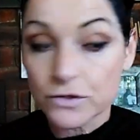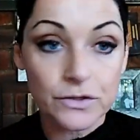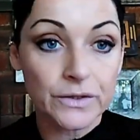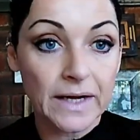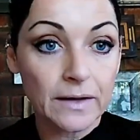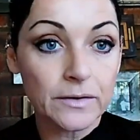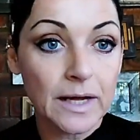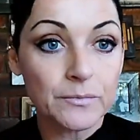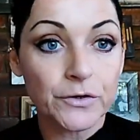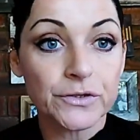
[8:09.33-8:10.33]
So
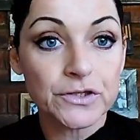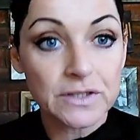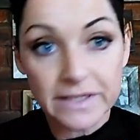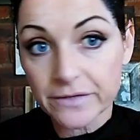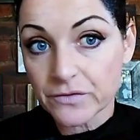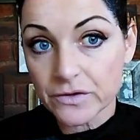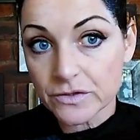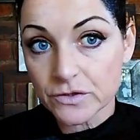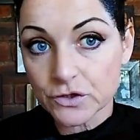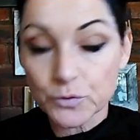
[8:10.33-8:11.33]
now I'm going to leave
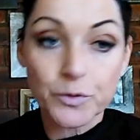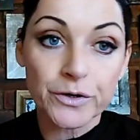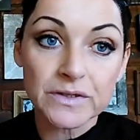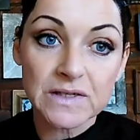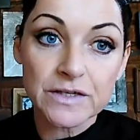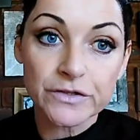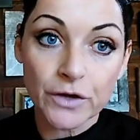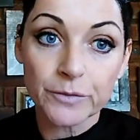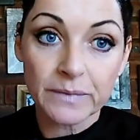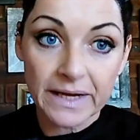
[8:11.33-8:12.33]
this to
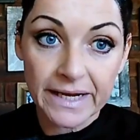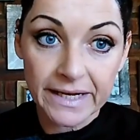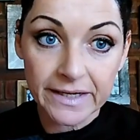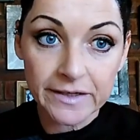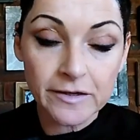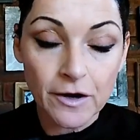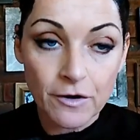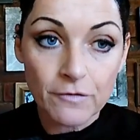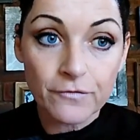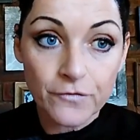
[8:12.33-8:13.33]
process on my hair
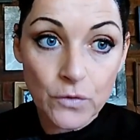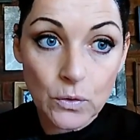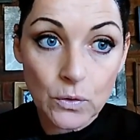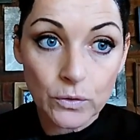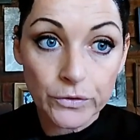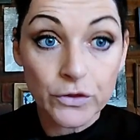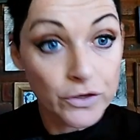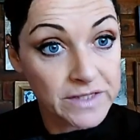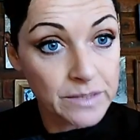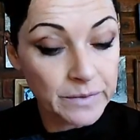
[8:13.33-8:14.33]
for
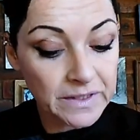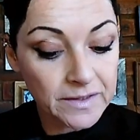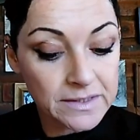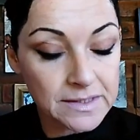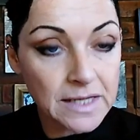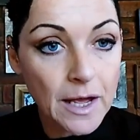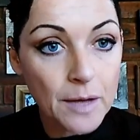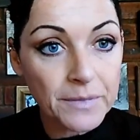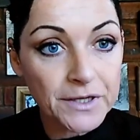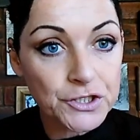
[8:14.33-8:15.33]
30 minutes,
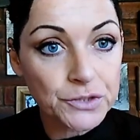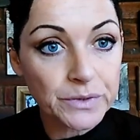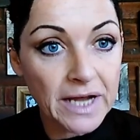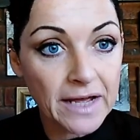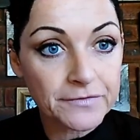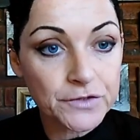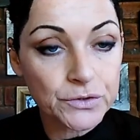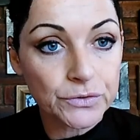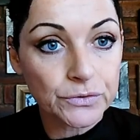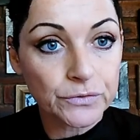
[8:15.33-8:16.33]
but you would have
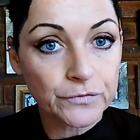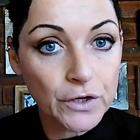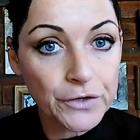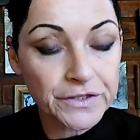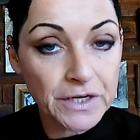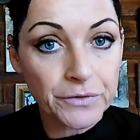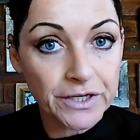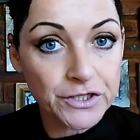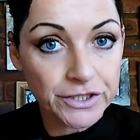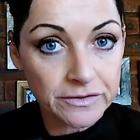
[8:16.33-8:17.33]
to follow the
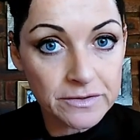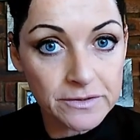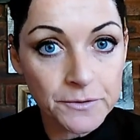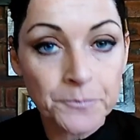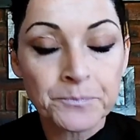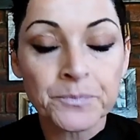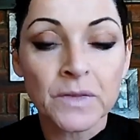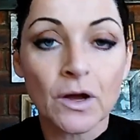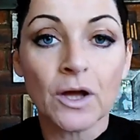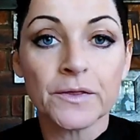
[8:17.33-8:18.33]
directions
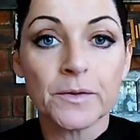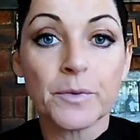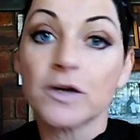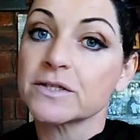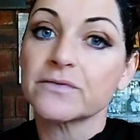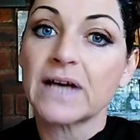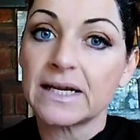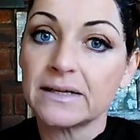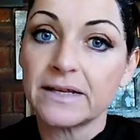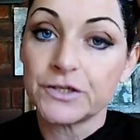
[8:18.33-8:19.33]
on the box of
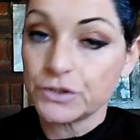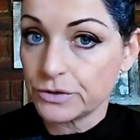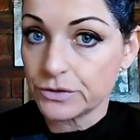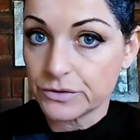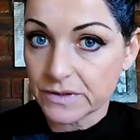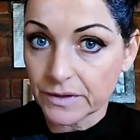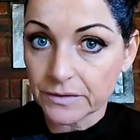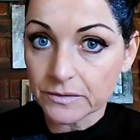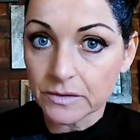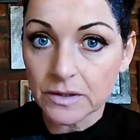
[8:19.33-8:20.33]
color that you're
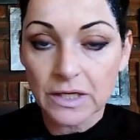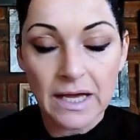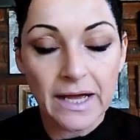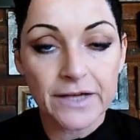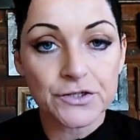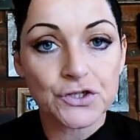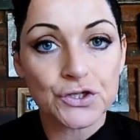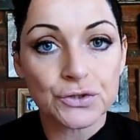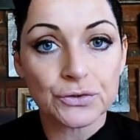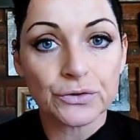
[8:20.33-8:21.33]
using as
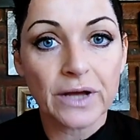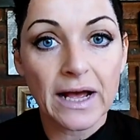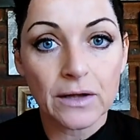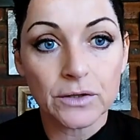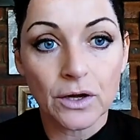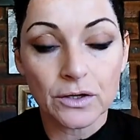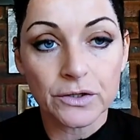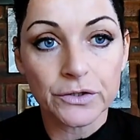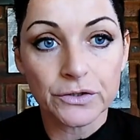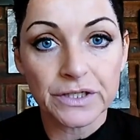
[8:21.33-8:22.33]
to how
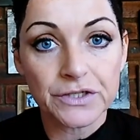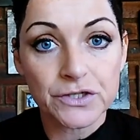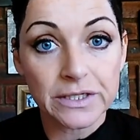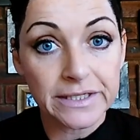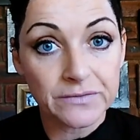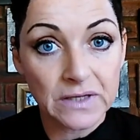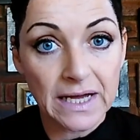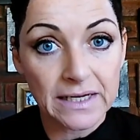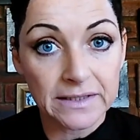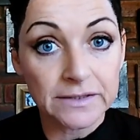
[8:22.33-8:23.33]
long you need to leave the
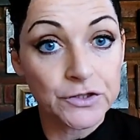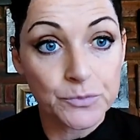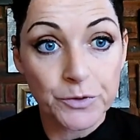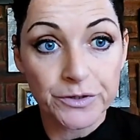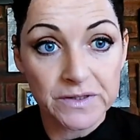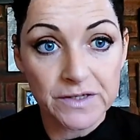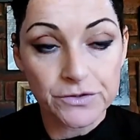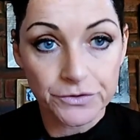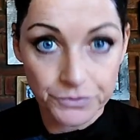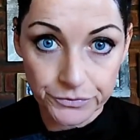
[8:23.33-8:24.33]
color to
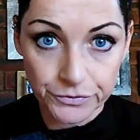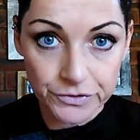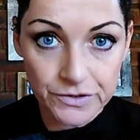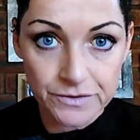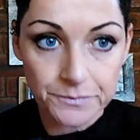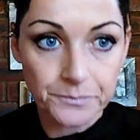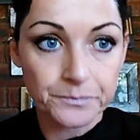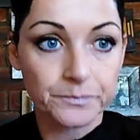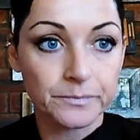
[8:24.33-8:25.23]
process on your roots.